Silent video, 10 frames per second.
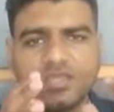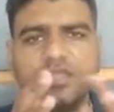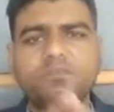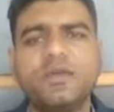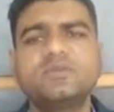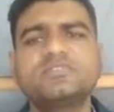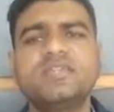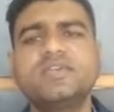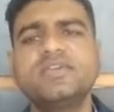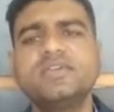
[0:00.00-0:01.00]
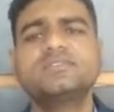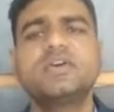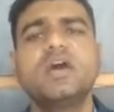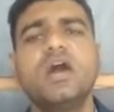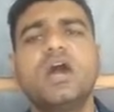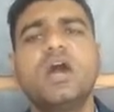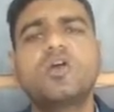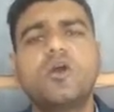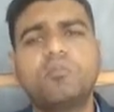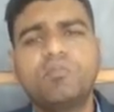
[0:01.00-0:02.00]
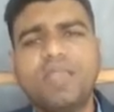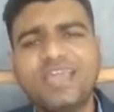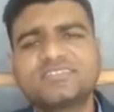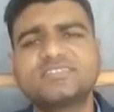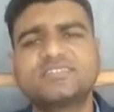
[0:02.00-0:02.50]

Inflammation is a complex